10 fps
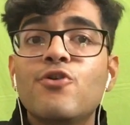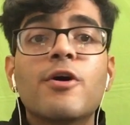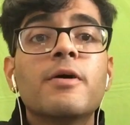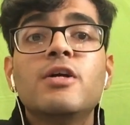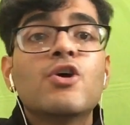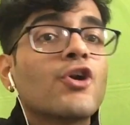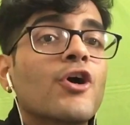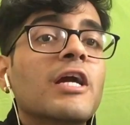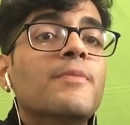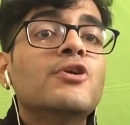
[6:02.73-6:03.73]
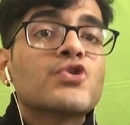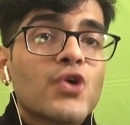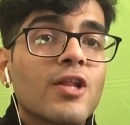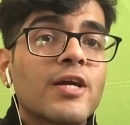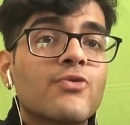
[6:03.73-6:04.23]
are, you are not able to
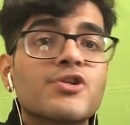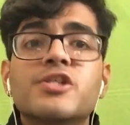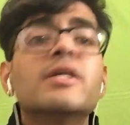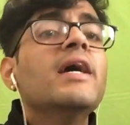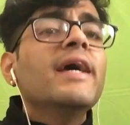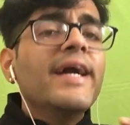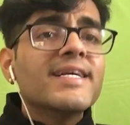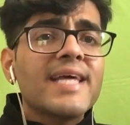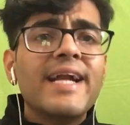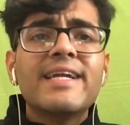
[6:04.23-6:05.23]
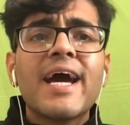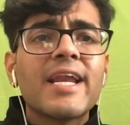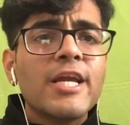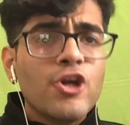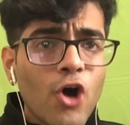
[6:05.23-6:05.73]
solve that question. It is
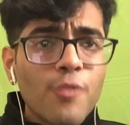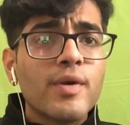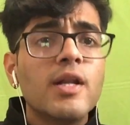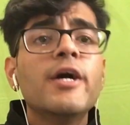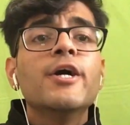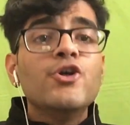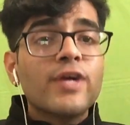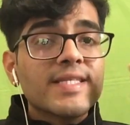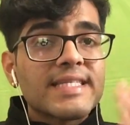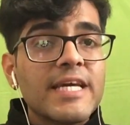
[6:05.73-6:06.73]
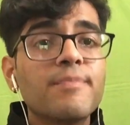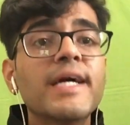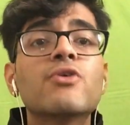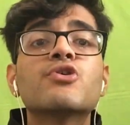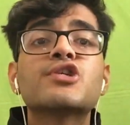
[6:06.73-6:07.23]
entirely normal. You can skip
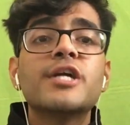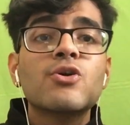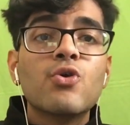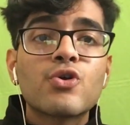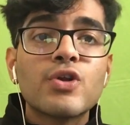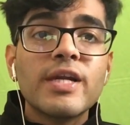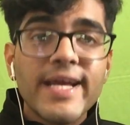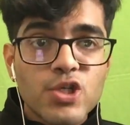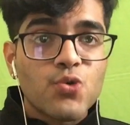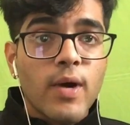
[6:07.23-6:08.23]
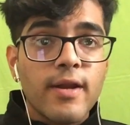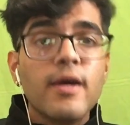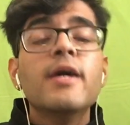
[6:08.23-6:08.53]
that question and go to the next one.